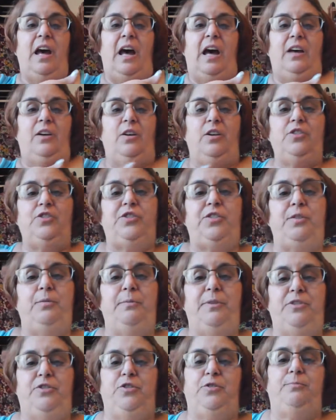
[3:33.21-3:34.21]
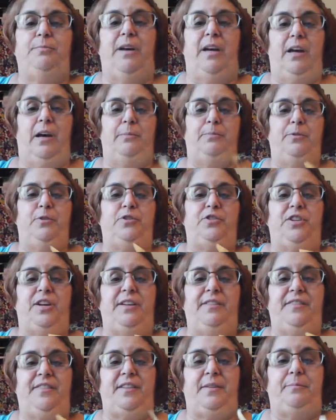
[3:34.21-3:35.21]
I also measured my upper
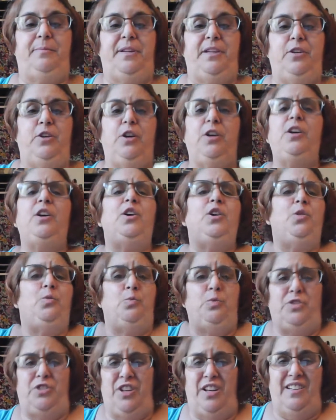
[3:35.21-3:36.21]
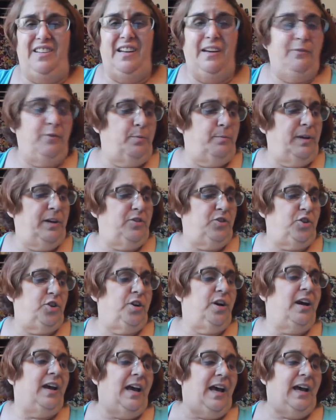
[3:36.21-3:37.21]
chest up here, which I never
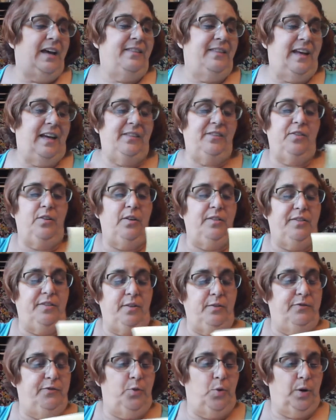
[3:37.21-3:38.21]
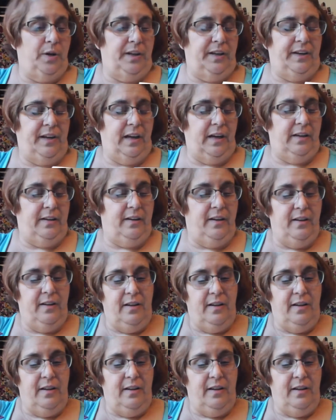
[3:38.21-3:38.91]
measure, and that's also 49.